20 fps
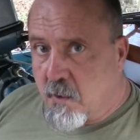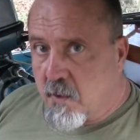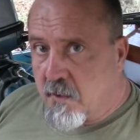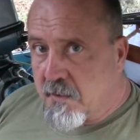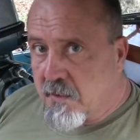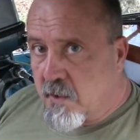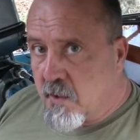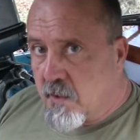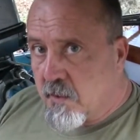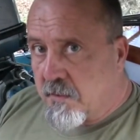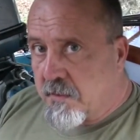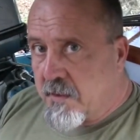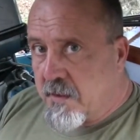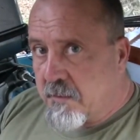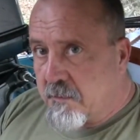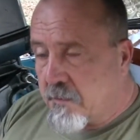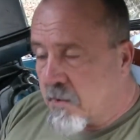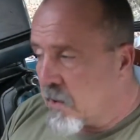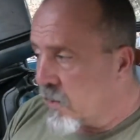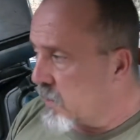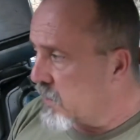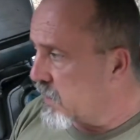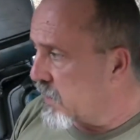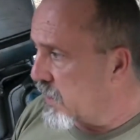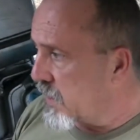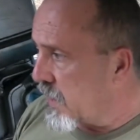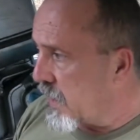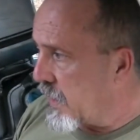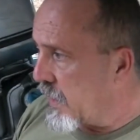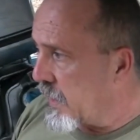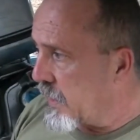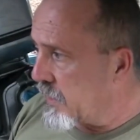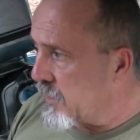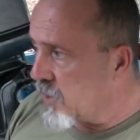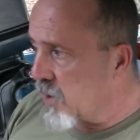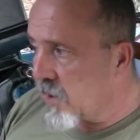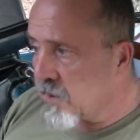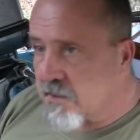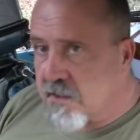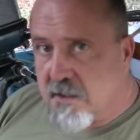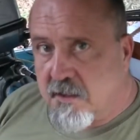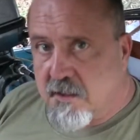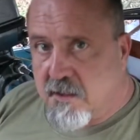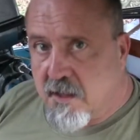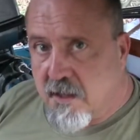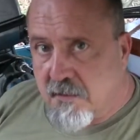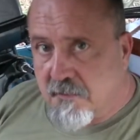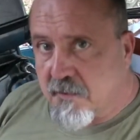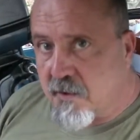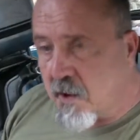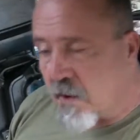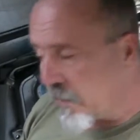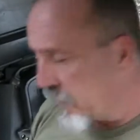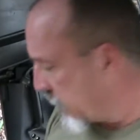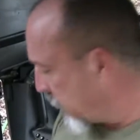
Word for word: all the old uh, Mercs and Johnsons that I've gone